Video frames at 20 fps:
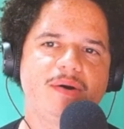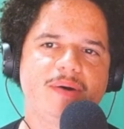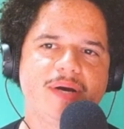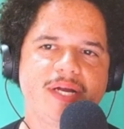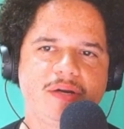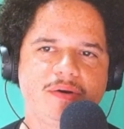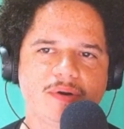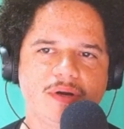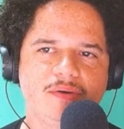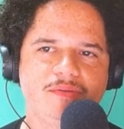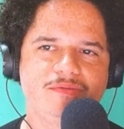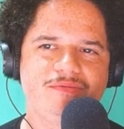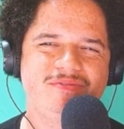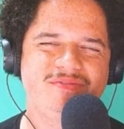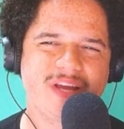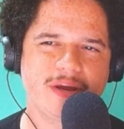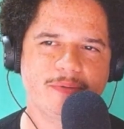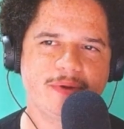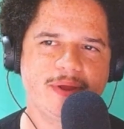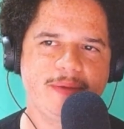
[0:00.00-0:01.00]
I grow
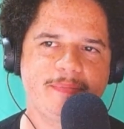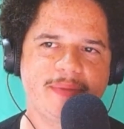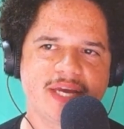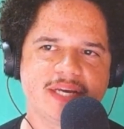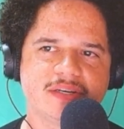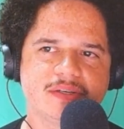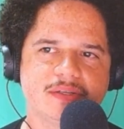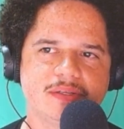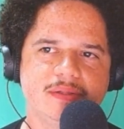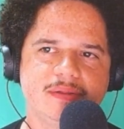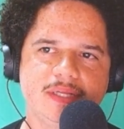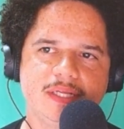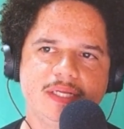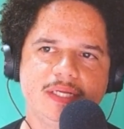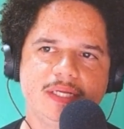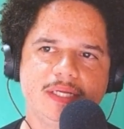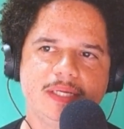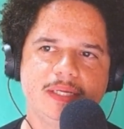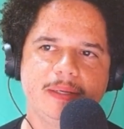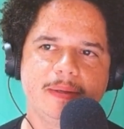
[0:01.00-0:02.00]
very pale,
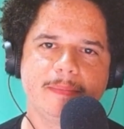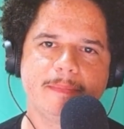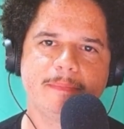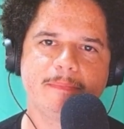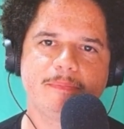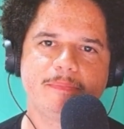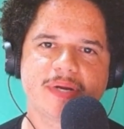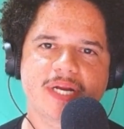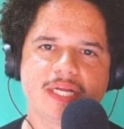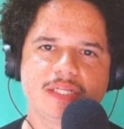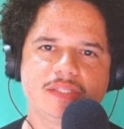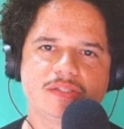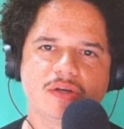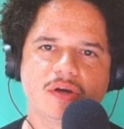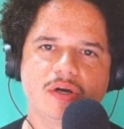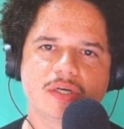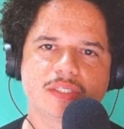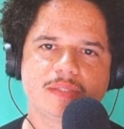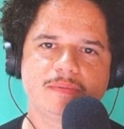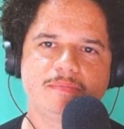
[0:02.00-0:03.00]
but I
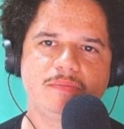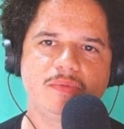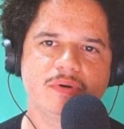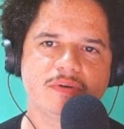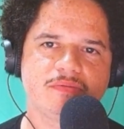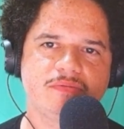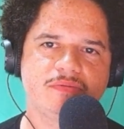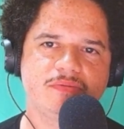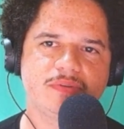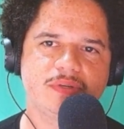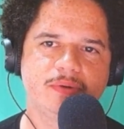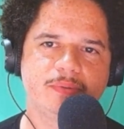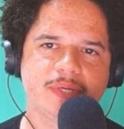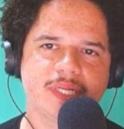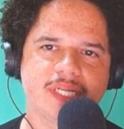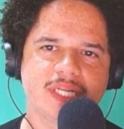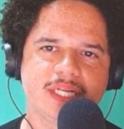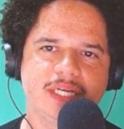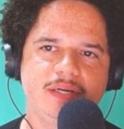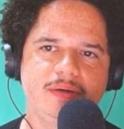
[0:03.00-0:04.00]
talked more
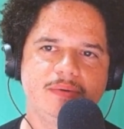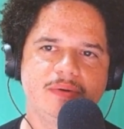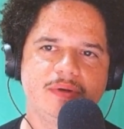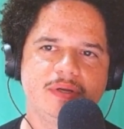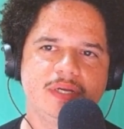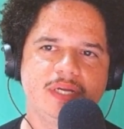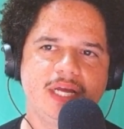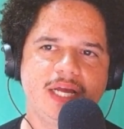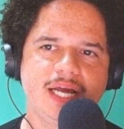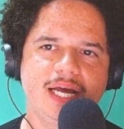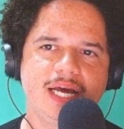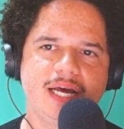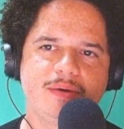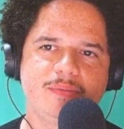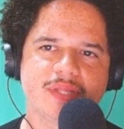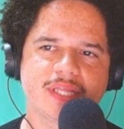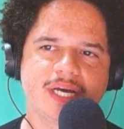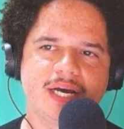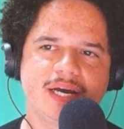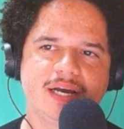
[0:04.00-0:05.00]
fluently and
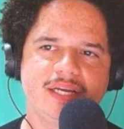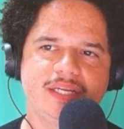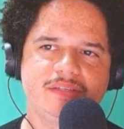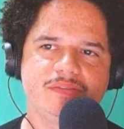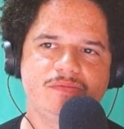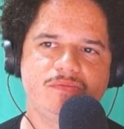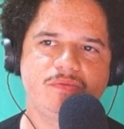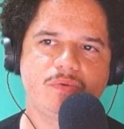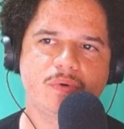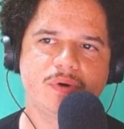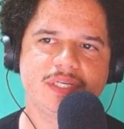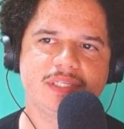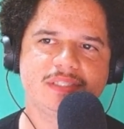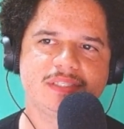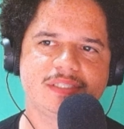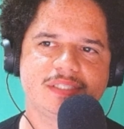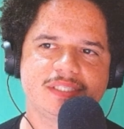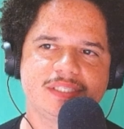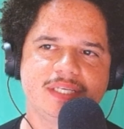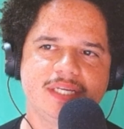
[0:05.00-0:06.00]
with a heightened
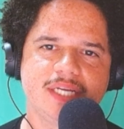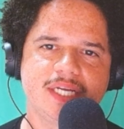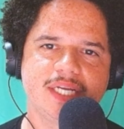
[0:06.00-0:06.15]
voice.